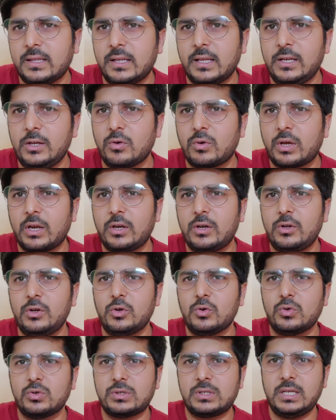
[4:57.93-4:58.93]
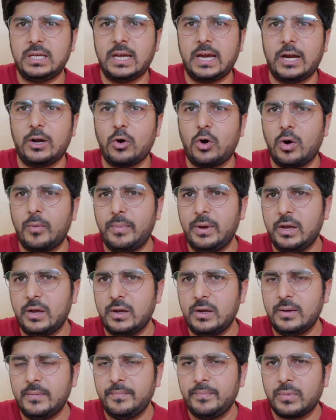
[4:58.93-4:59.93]
then you can use the
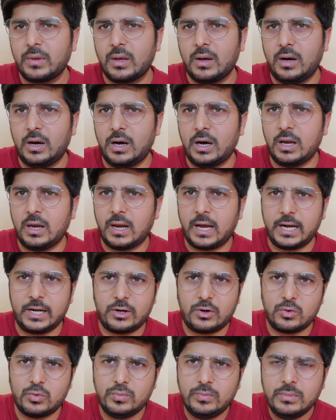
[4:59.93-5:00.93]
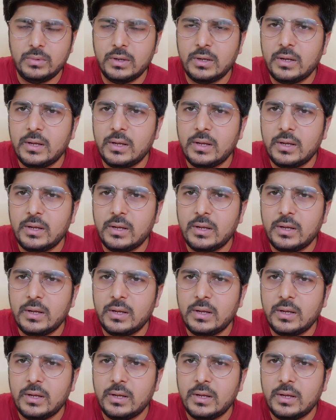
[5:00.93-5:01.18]
Adobe Lightroom.